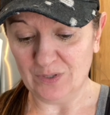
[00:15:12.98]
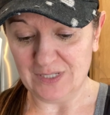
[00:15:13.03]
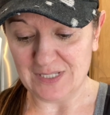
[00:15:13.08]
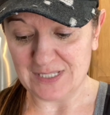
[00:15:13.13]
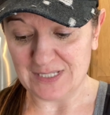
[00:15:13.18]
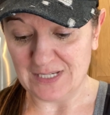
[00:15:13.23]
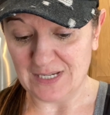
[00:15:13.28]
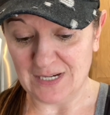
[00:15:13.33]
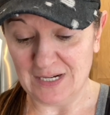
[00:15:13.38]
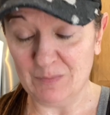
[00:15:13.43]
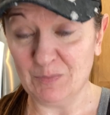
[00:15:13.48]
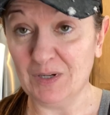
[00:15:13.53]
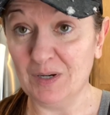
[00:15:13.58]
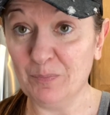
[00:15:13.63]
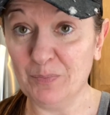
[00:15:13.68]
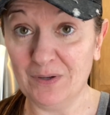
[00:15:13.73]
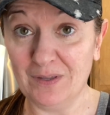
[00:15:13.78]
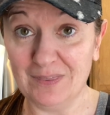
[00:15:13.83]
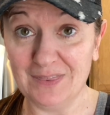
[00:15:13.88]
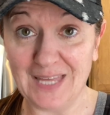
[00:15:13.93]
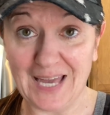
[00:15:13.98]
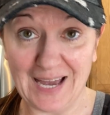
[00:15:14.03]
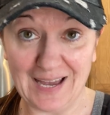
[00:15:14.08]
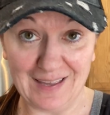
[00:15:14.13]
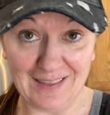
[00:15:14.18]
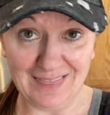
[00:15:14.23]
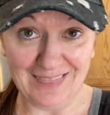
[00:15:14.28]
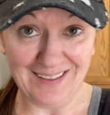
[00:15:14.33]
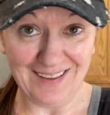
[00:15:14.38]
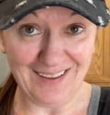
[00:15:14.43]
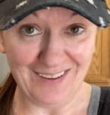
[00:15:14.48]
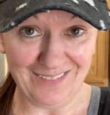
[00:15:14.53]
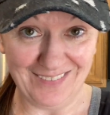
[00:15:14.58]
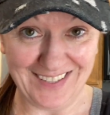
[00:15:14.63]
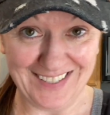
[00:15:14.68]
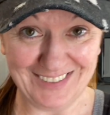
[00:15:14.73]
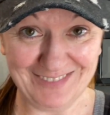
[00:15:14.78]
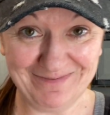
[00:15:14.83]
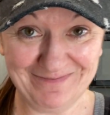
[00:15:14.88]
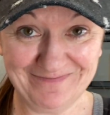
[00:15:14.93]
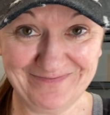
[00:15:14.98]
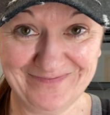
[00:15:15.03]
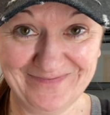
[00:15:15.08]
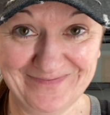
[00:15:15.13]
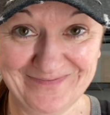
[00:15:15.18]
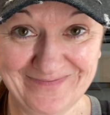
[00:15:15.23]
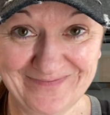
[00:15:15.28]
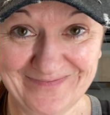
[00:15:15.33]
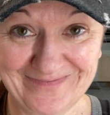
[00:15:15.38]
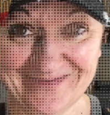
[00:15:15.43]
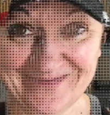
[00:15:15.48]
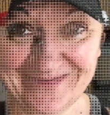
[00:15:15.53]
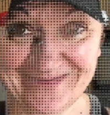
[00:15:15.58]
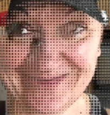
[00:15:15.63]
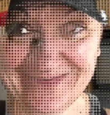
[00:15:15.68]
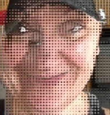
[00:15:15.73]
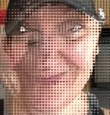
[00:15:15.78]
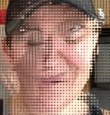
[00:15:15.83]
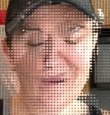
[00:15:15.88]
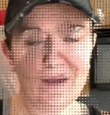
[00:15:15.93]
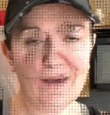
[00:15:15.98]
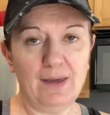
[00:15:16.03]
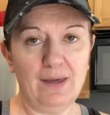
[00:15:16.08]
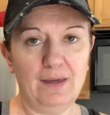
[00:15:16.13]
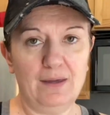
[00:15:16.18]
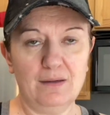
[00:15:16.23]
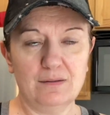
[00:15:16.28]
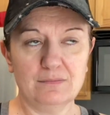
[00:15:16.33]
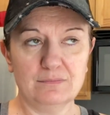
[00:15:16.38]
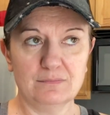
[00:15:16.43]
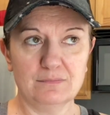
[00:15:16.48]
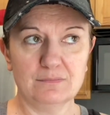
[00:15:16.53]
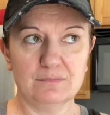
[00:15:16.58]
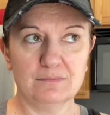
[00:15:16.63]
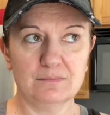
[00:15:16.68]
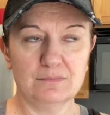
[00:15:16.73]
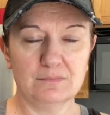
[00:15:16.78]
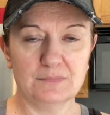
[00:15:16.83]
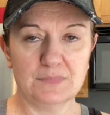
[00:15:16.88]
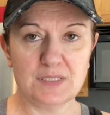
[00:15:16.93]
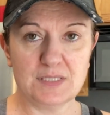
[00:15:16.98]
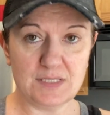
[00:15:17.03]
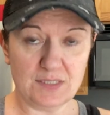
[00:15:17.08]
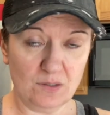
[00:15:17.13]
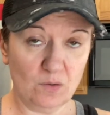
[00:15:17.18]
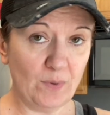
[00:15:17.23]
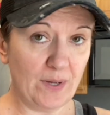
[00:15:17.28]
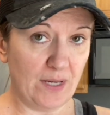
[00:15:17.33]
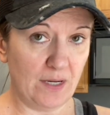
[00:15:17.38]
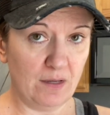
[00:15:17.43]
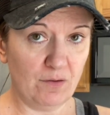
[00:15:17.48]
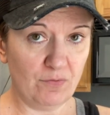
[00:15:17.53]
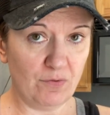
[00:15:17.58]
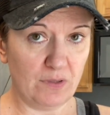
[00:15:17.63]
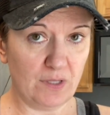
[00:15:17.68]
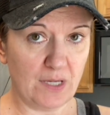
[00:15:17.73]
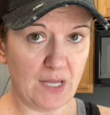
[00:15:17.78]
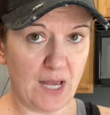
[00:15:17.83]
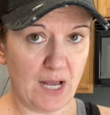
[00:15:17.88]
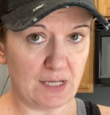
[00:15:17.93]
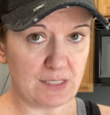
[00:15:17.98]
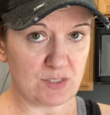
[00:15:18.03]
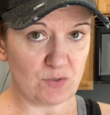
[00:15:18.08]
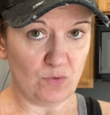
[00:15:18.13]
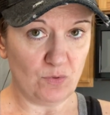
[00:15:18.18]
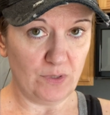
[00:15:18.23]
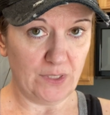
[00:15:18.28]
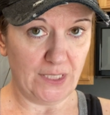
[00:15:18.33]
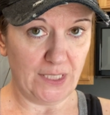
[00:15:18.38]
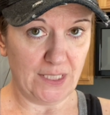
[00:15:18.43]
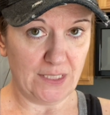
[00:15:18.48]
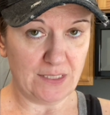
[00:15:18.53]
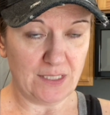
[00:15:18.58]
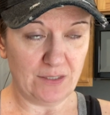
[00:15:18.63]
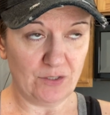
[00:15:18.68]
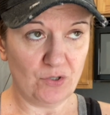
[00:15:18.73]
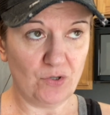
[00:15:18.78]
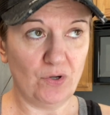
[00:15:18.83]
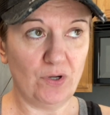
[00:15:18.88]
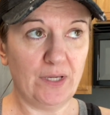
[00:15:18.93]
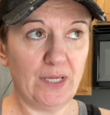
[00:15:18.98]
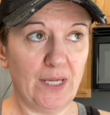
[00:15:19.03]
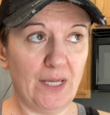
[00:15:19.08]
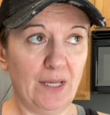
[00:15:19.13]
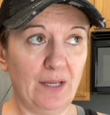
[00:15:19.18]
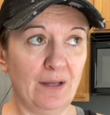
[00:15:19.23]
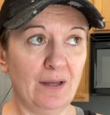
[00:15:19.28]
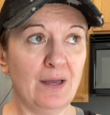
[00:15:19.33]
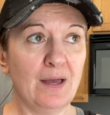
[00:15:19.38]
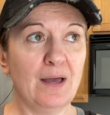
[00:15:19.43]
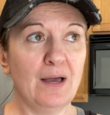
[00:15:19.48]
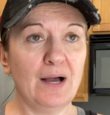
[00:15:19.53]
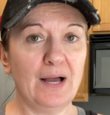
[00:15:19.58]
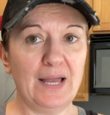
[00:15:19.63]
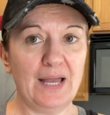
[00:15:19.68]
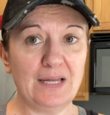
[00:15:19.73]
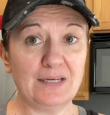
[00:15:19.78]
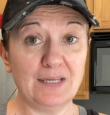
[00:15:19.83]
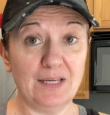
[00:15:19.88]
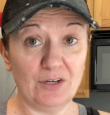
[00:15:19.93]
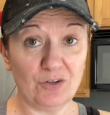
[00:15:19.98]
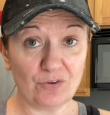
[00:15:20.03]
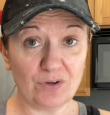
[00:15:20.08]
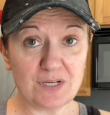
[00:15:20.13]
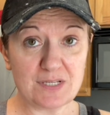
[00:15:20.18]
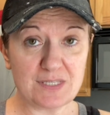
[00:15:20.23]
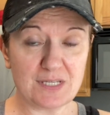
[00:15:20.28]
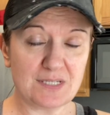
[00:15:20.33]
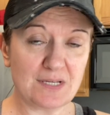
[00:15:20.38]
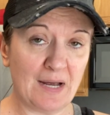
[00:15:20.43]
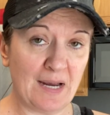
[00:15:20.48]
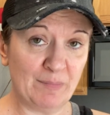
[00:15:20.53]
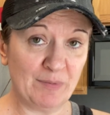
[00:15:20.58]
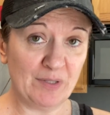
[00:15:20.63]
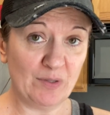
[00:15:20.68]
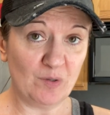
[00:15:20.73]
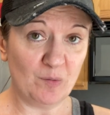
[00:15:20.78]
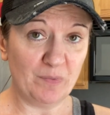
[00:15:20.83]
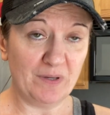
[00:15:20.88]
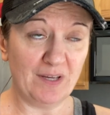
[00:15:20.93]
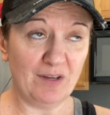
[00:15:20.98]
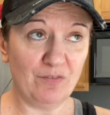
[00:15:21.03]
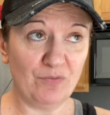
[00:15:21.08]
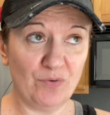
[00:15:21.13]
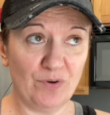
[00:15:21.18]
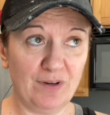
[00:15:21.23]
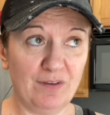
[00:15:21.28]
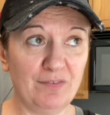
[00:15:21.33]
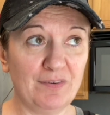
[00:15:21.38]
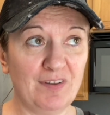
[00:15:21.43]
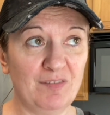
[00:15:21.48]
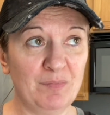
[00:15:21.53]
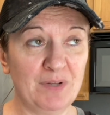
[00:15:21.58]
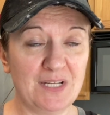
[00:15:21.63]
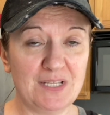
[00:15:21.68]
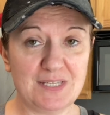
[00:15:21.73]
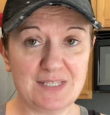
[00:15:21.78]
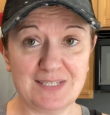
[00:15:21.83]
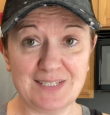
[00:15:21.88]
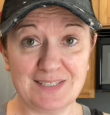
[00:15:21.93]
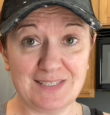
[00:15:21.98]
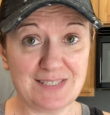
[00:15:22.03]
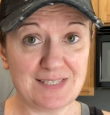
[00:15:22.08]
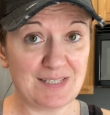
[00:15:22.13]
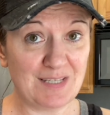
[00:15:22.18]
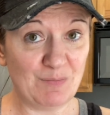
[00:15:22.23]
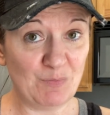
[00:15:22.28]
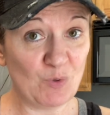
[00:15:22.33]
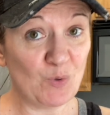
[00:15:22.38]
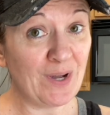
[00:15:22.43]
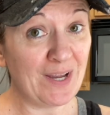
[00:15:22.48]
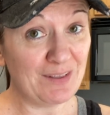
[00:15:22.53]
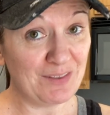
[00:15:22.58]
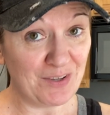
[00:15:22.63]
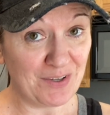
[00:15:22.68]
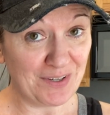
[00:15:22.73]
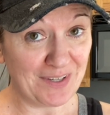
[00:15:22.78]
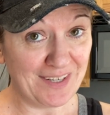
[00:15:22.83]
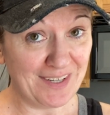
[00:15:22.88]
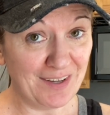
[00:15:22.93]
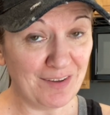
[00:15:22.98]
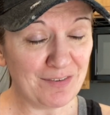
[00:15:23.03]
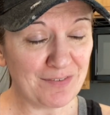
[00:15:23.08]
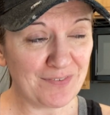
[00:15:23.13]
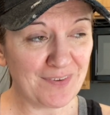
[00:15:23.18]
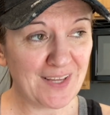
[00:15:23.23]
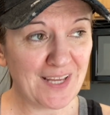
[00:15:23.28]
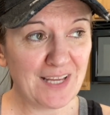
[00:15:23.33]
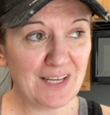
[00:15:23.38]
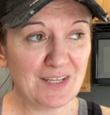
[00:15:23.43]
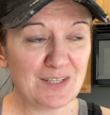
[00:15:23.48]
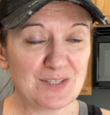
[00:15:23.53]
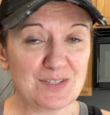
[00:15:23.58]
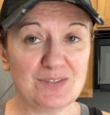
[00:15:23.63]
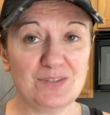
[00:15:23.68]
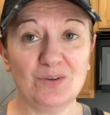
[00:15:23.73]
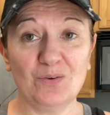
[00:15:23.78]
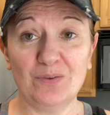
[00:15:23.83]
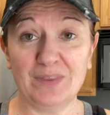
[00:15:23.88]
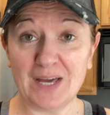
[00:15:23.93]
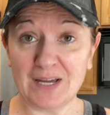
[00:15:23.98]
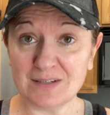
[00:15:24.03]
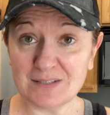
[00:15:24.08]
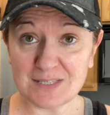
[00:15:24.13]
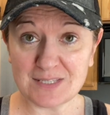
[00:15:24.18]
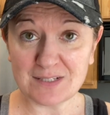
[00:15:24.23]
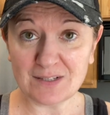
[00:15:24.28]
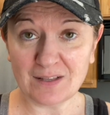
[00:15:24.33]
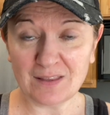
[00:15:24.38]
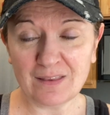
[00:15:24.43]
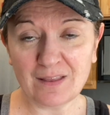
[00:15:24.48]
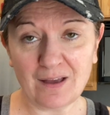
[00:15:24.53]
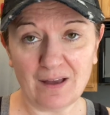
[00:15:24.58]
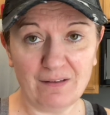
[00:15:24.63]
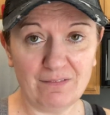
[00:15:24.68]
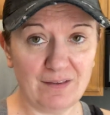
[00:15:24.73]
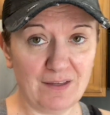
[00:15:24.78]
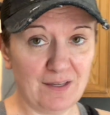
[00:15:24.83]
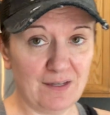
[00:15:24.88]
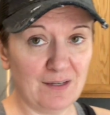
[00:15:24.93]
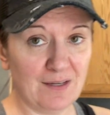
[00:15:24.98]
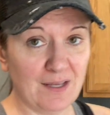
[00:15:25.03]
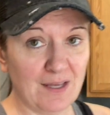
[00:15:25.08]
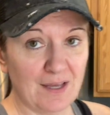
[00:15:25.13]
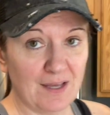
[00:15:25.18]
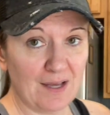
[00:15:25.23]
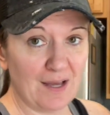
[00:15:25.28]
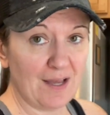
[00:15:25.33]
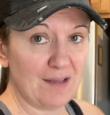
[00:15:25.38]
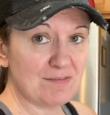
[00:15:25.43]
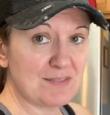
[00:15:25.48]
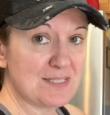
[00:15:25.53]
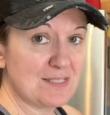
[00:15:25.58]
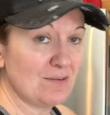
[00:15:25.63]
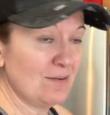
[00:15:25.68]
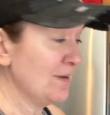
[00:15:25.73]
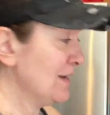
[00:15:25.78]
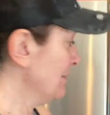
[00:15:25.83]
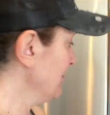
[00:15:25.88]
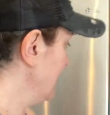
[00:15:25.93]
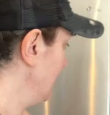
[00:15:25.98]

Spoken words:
is done, I'm gonna put that in the oven. Okay, still waiting for the casserole to get done cooking. I had to increase the time a little bit. 45 minutes didn't seem quite long enough. So that is still in the oven. I've still got my